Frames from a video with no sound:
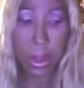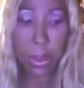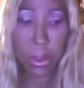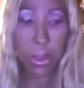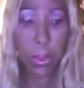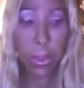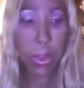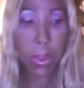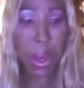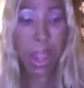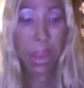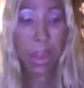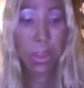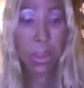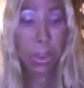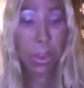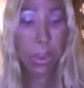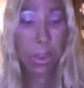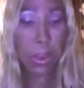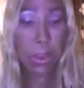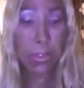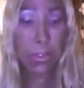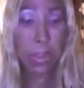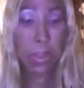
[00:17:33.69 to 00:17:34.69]
when I
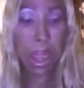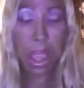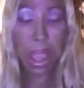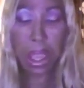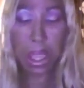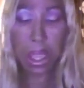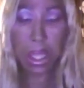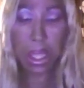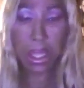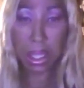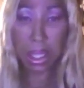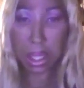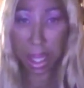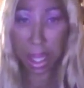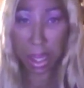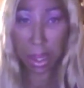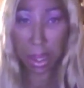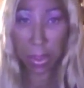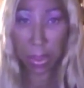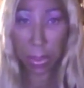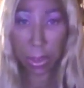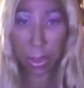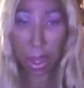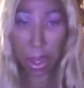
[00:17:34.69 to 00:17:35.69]
ordered my
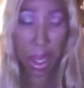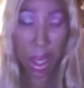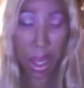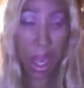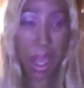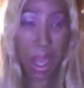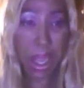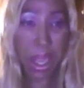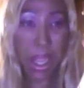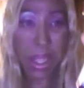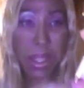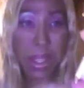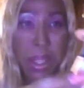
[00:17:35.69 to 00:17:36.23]
second one, I got